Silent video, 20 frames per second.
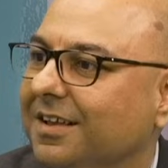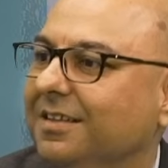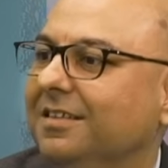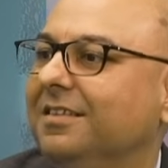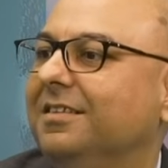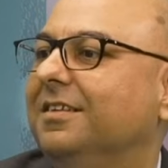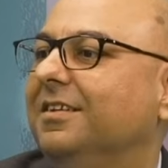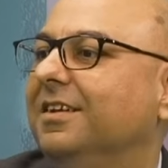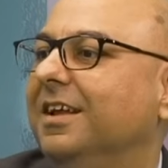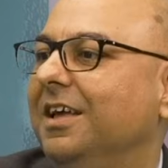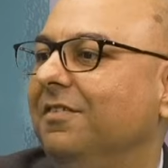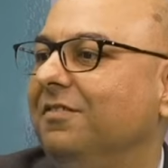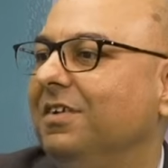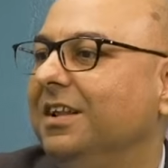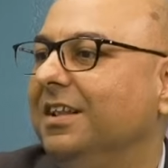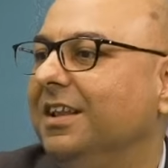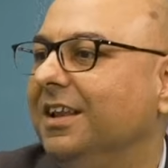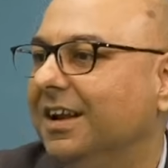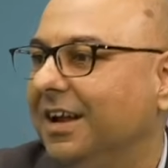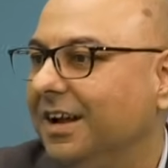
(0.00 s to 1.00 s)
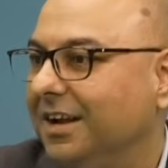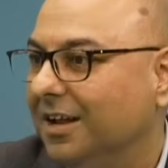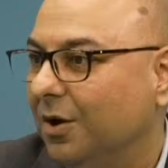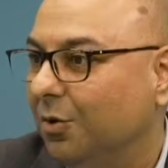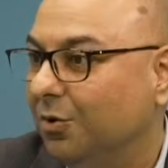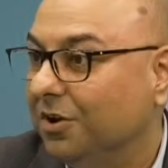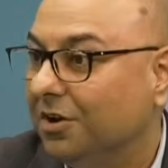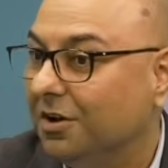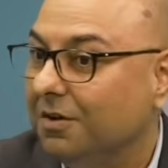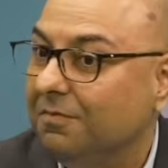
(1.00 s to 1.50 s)
is driving the right
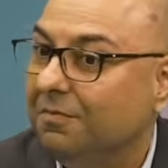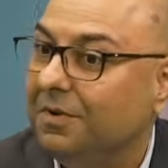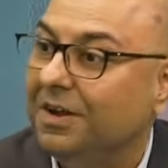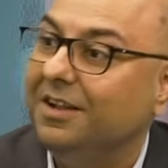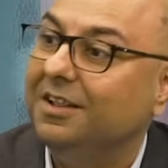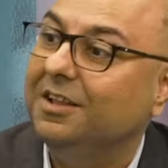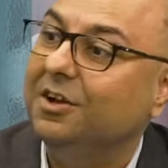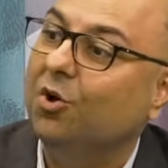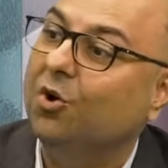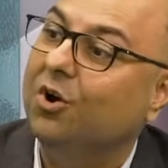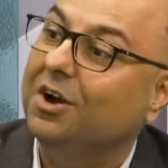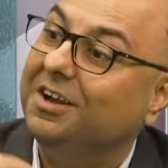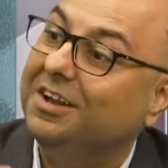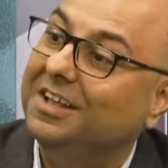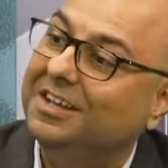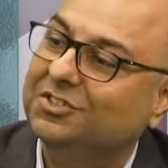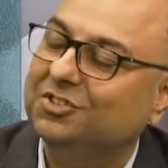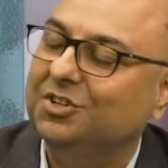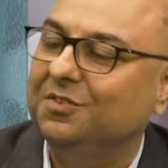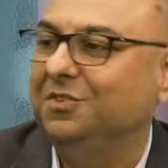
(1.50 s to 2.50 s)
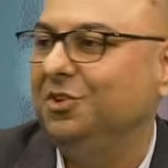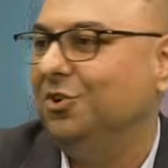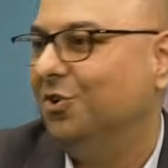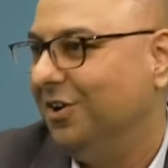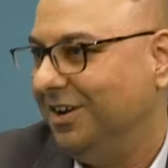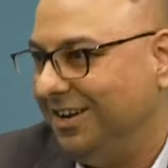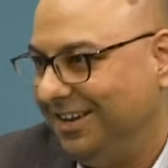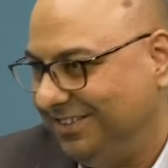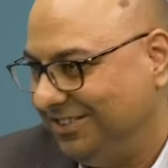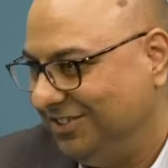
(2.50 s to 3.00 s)
outcome in the context of the
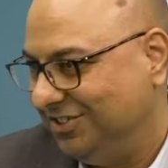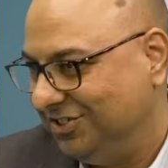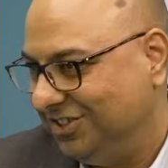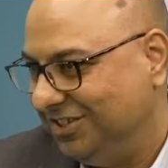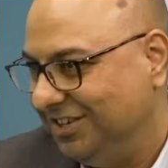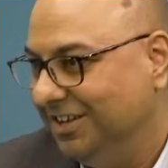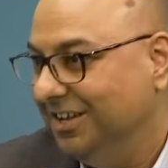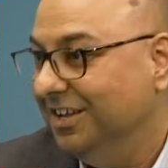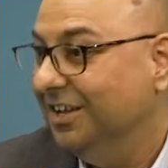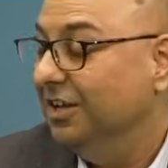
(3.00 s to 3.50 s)
organization.